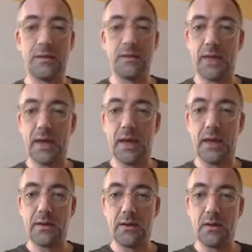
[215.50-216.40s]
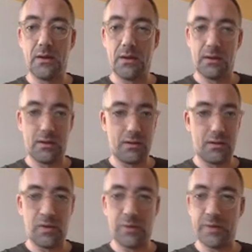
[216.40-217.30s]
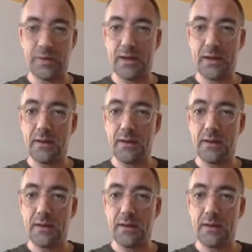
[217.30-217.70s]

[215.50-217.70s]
then when we get